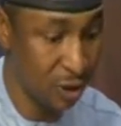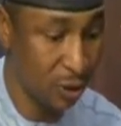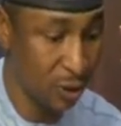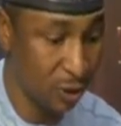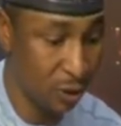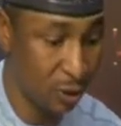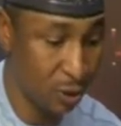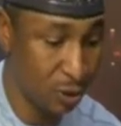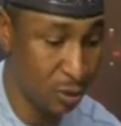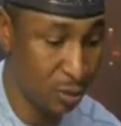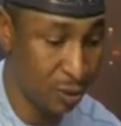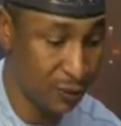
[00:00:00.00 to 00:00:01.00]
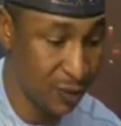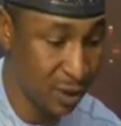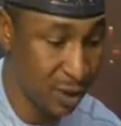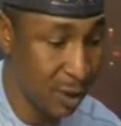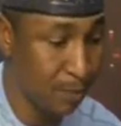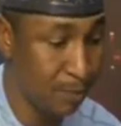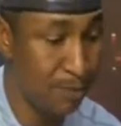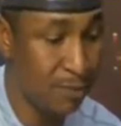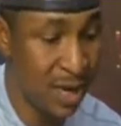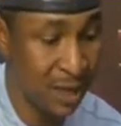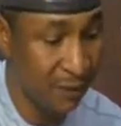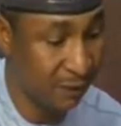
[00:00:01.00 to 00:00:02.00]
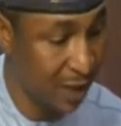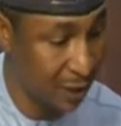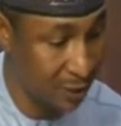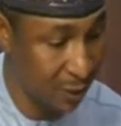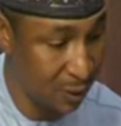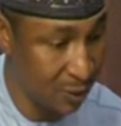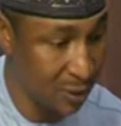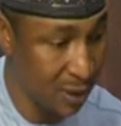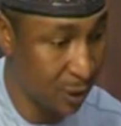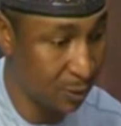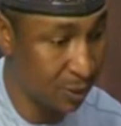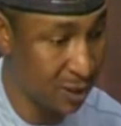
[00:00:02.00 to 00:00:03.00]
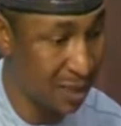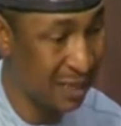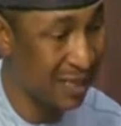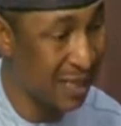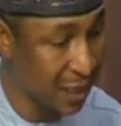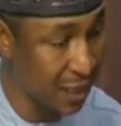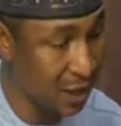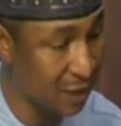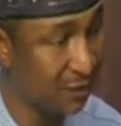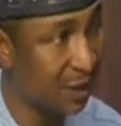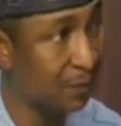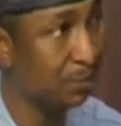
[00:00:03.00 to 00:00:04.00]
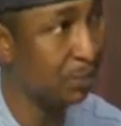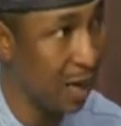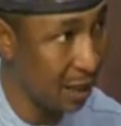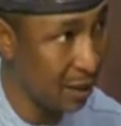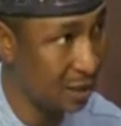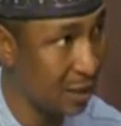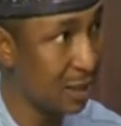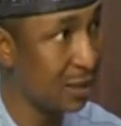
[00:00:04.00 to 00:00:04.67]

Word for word: you're you're removing many factors that would negatively impact